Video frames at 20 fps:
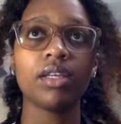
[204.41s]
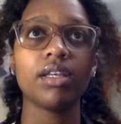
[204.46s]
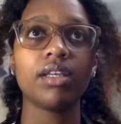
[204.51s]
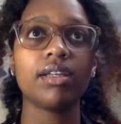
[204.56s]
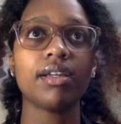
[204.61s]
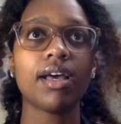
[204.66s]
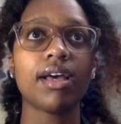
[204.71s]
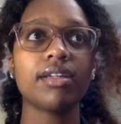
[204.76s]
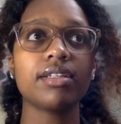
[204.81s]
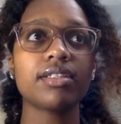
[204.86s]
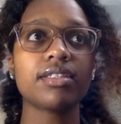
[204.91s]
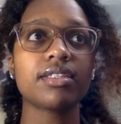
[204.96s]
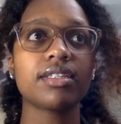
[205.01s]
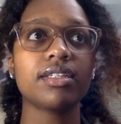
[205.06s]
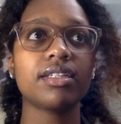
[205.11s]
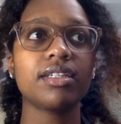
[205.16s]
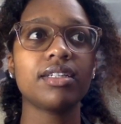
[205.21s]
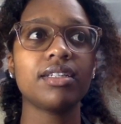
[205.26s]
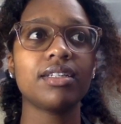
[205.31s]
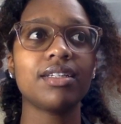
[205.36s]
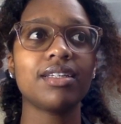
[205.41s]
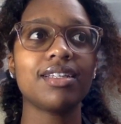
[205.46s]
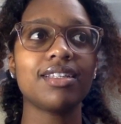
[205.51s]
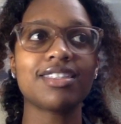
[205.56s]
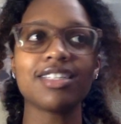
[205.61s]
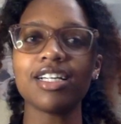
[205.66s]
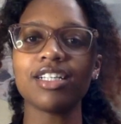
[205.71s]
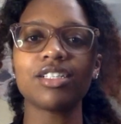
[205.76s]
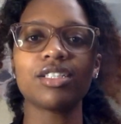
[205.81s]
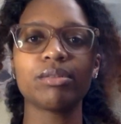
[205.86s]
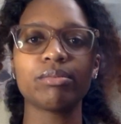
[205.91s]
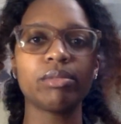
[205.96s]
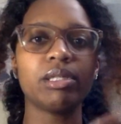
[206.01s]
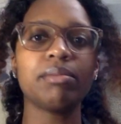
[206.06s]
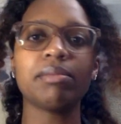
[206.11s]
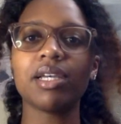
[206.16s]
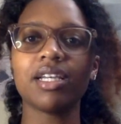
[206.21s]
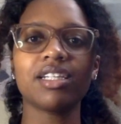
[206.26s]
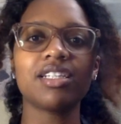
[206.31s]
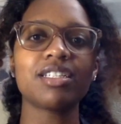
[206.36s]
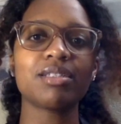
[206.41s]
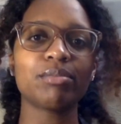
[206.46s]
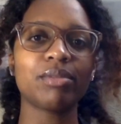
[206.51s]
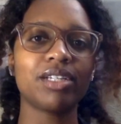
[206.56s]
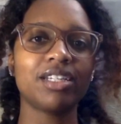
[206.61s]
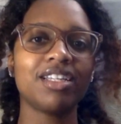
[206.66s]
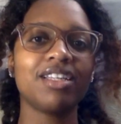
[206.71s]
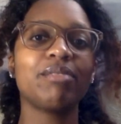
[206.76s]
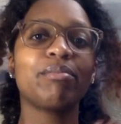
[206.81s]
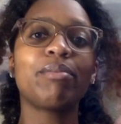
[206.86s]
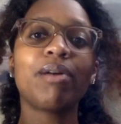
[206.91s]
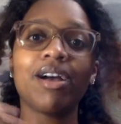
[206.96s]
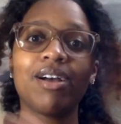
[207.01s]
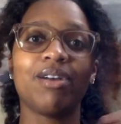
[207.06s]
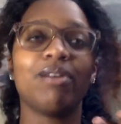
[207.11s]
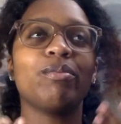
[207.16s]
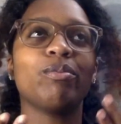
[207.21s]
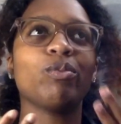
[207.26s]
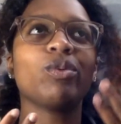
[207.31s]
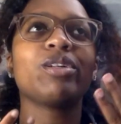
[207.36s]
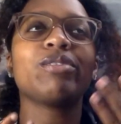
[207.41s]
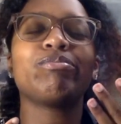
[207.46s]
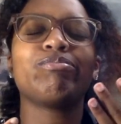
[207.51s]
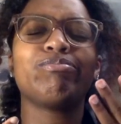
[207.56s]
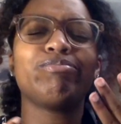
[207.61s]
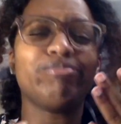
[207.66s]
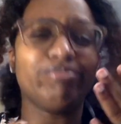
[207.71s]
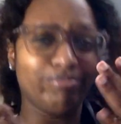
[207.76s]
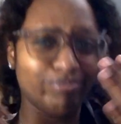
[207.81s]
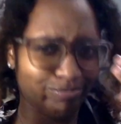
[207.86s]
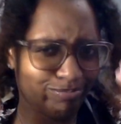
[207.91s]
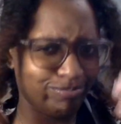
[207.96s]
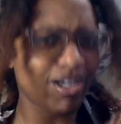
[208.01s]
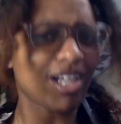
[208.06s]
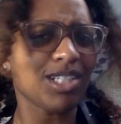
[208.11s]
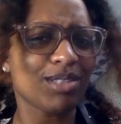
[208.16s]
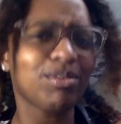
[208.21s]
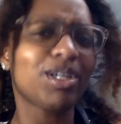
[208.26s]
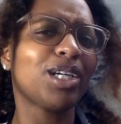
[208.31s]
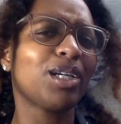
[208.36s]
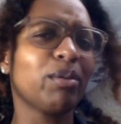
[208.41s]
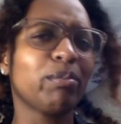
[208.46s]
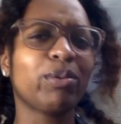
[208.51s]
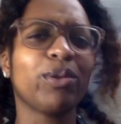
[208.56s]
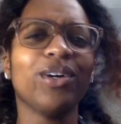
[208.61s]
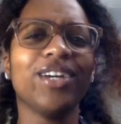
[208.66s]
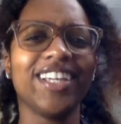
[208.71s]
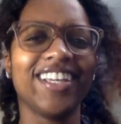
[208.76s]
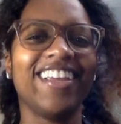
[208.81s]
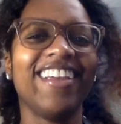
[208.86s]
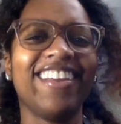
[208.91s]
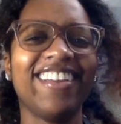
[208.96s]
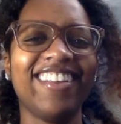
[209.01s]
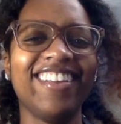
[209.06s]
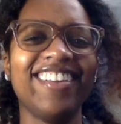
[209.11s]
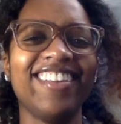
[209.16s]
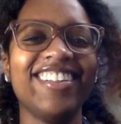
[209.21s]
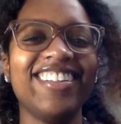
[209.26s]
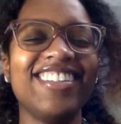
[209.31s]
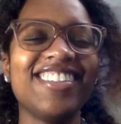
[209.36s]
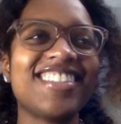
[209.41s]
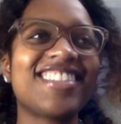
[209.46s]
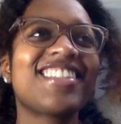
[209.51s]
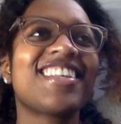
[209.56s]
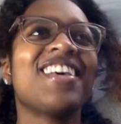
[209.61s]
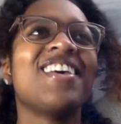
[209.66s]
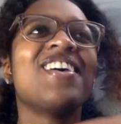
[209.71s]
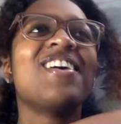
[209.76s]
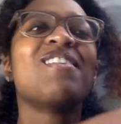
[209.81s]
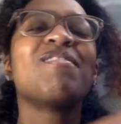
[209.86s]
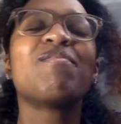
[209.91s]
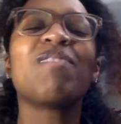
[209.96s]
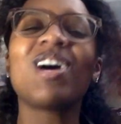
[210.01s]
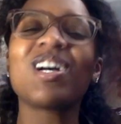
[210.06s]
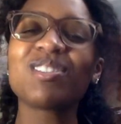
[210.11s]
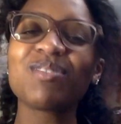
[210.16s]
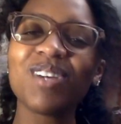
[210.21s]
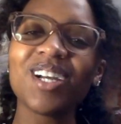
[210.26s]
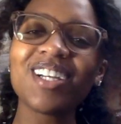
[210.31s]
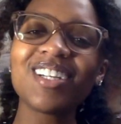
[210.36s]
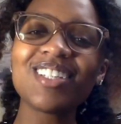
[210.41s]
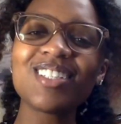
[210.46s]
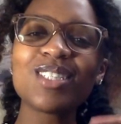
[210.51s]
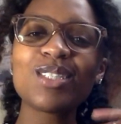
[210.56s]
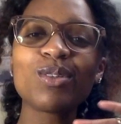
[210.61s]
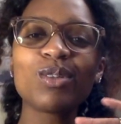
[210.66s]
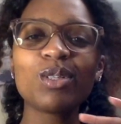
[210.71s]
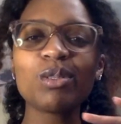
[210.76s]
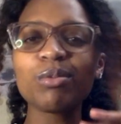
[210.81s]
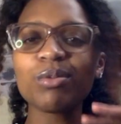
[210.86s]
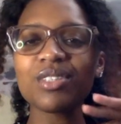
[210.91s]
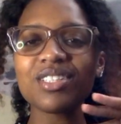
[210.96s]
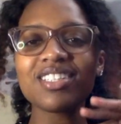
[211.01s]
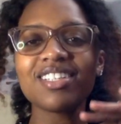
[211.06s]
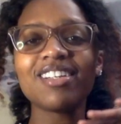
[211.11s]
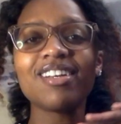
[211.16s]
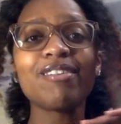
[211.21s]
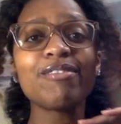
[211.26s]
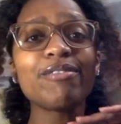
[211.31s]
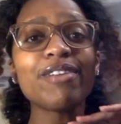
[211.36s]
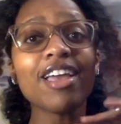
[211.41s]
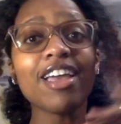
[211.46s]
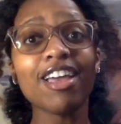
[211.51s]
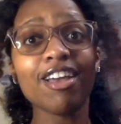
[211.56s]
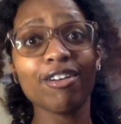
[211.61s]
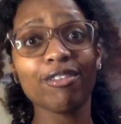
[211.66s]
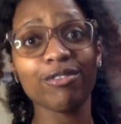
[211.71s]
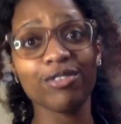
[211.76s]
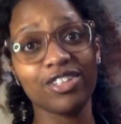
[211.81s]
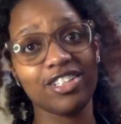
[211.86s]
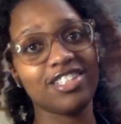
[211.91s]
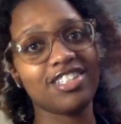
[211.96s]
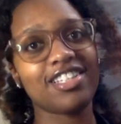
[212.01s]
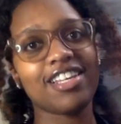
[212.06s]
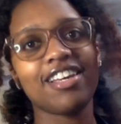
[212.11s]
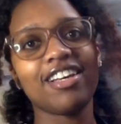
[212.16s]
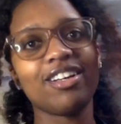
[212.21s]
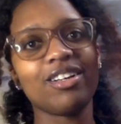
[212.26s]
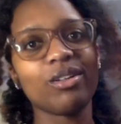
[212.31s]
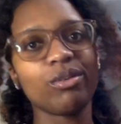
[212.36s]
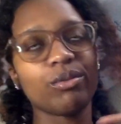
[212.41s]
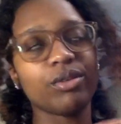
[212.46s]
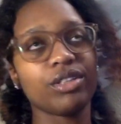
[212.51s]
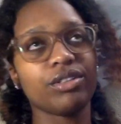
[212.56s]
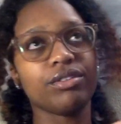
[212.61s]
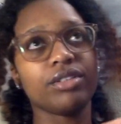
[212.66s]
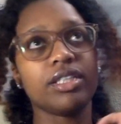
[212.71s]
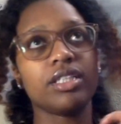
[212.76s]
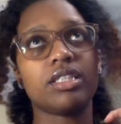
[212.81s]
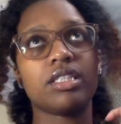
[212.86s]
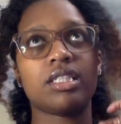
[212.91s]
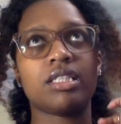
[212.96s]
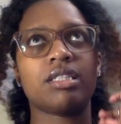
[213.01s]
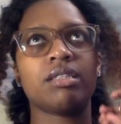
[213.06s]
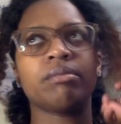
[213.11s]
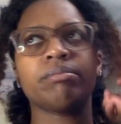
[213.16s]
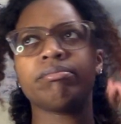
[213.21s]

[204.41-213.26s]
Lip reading: And honestly, it's not just me making this money. We're Poshmark employees. Poshmark gets 20% of every sale, whether it's